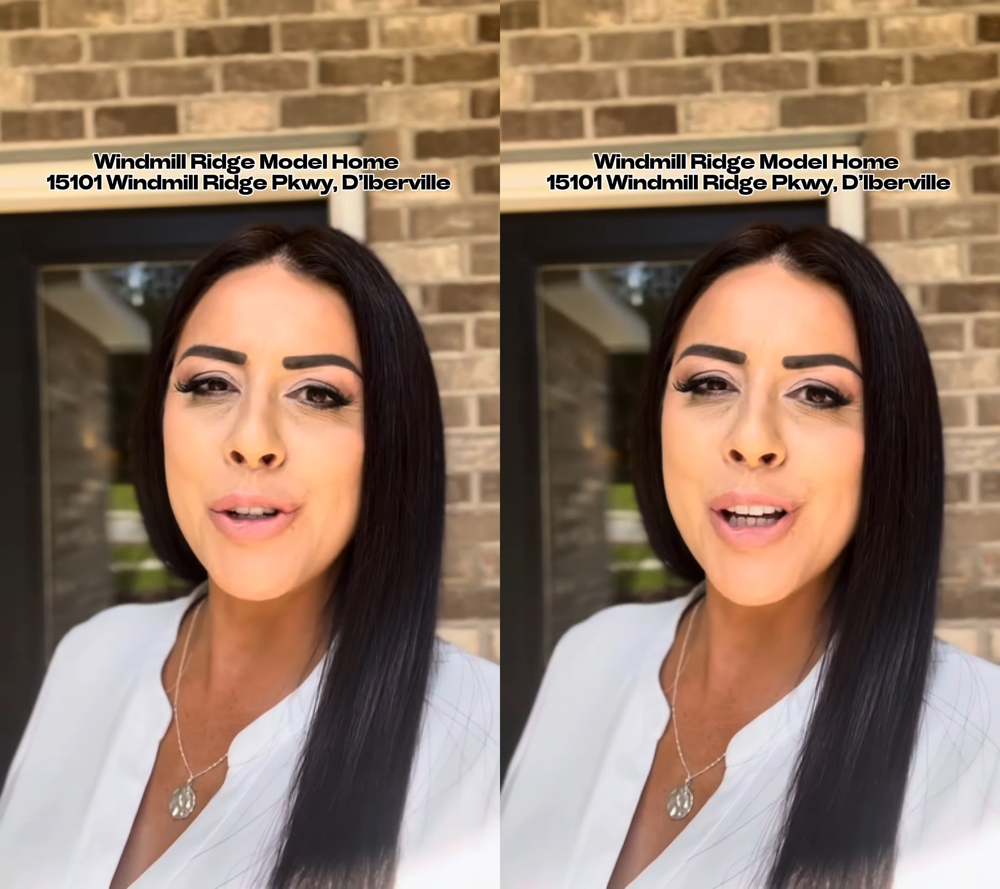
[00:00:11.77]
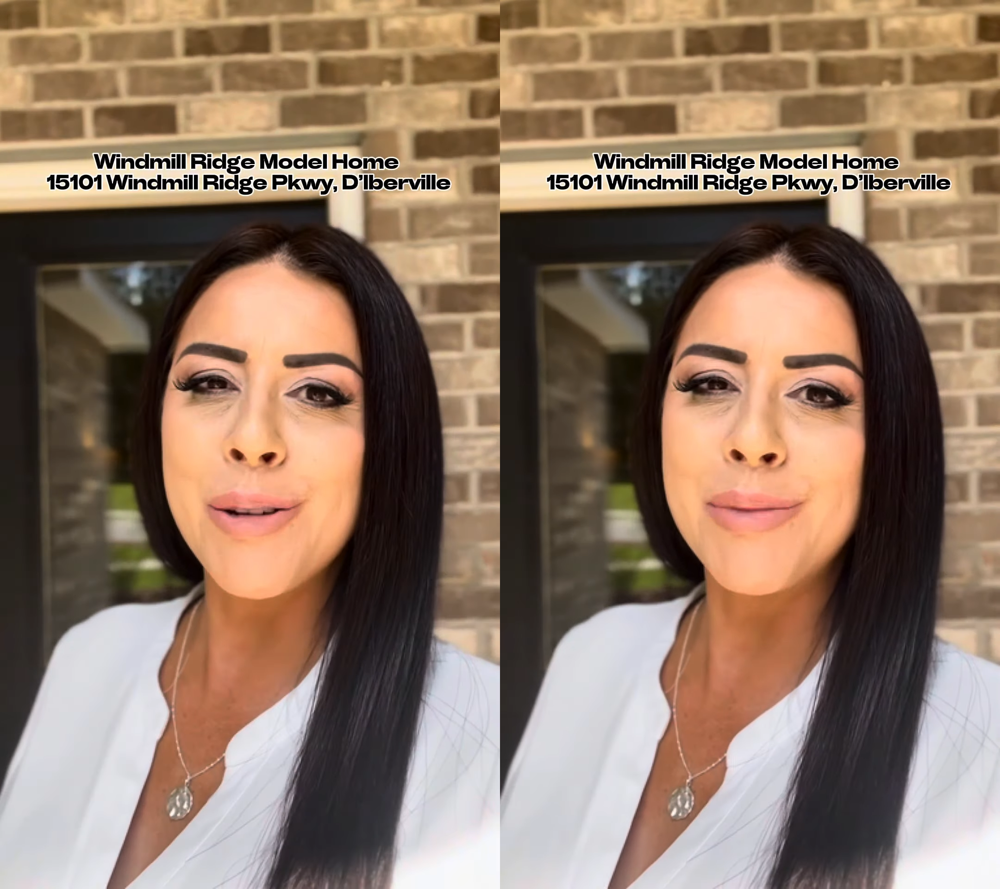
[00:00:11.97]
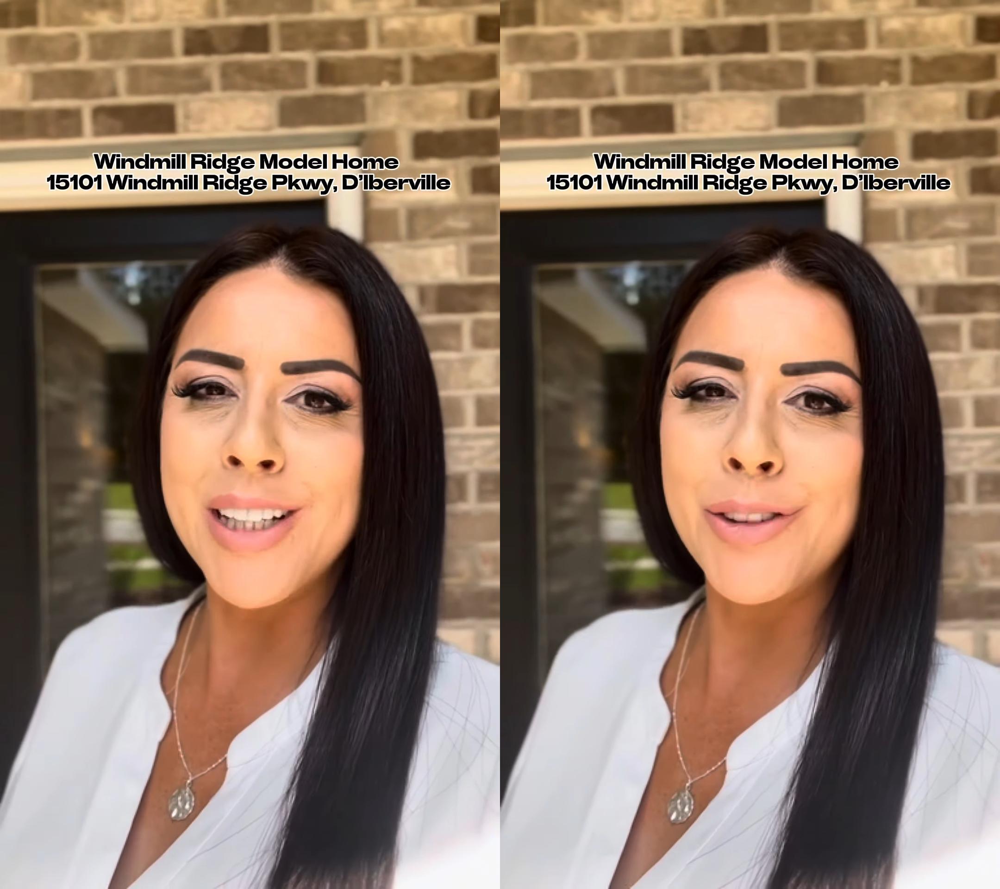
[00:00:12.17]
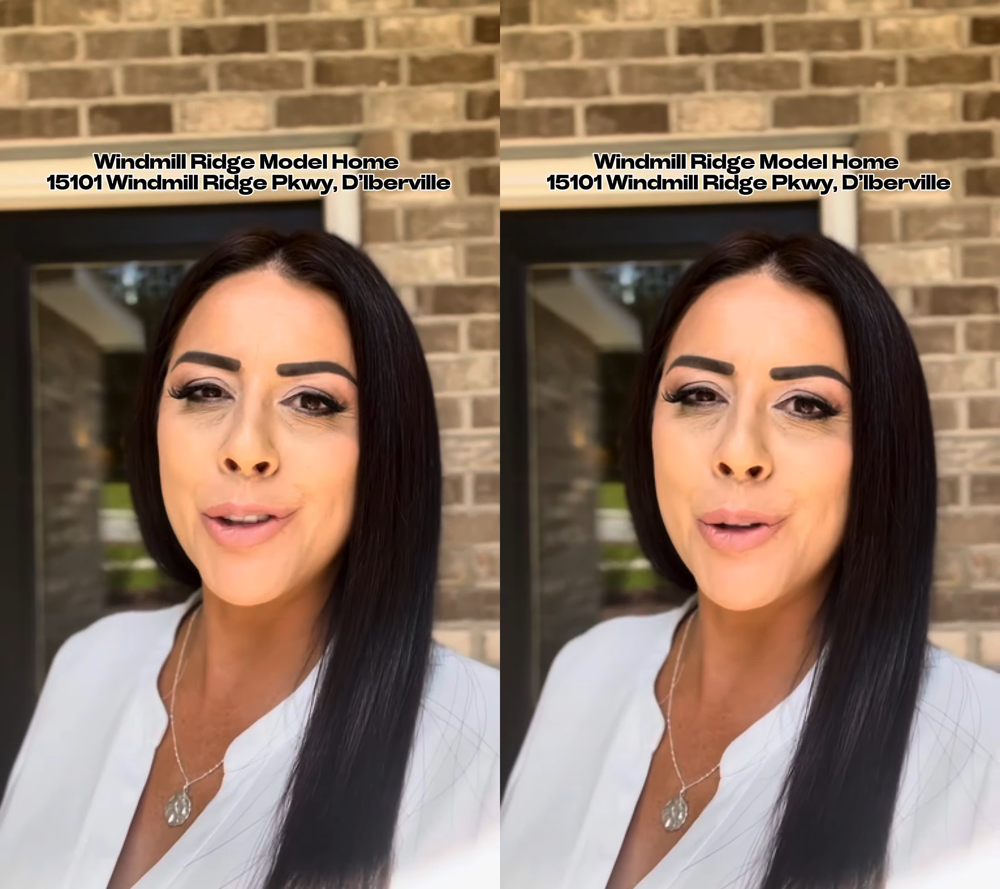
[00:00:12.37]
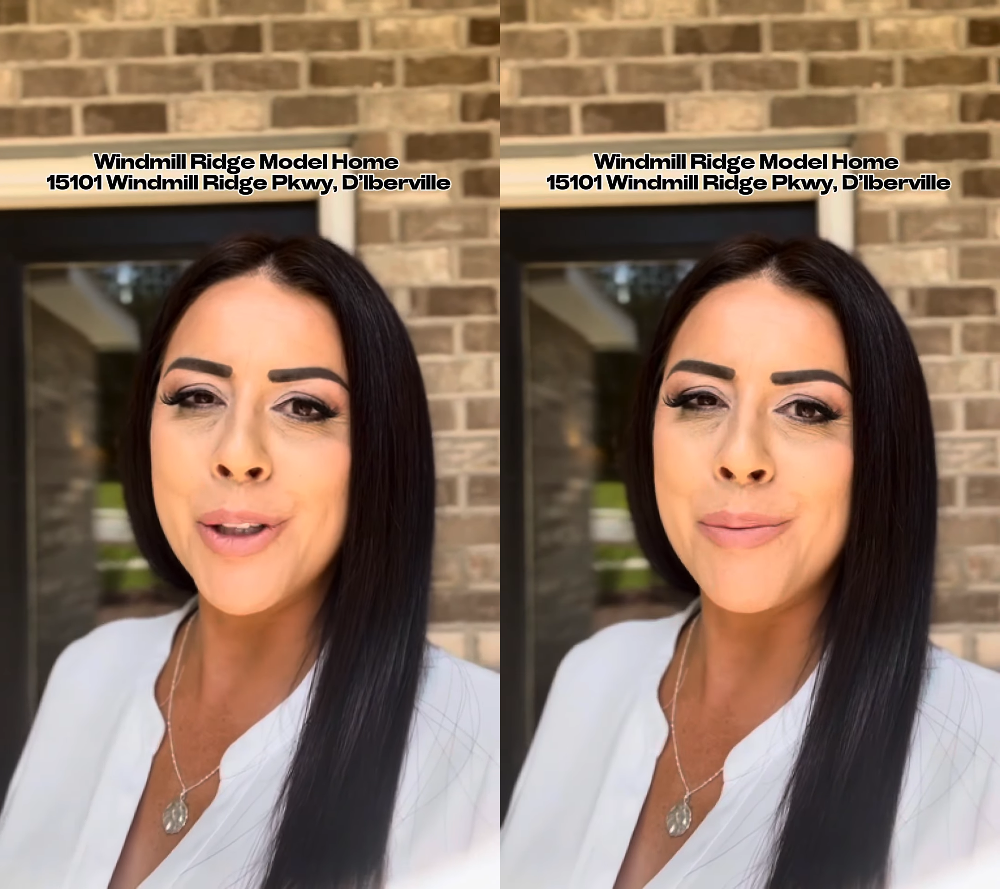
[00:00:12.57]
Come take a
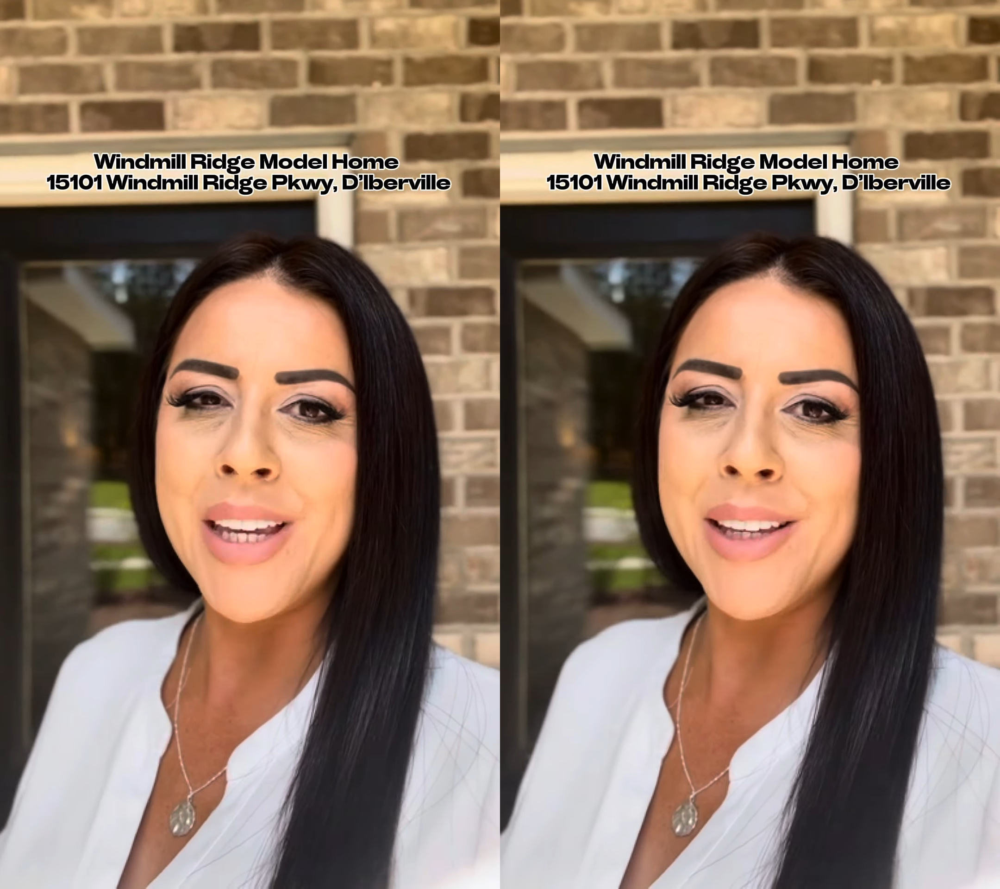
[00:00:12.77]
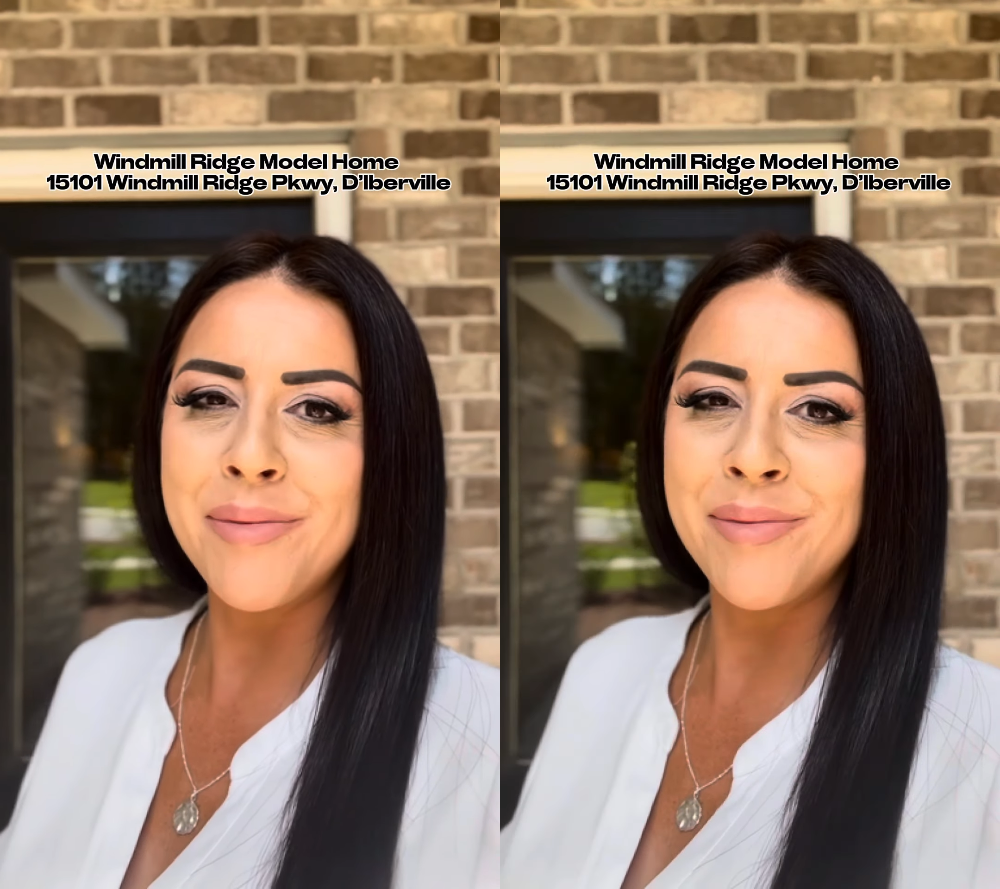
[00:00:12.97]
tour with me.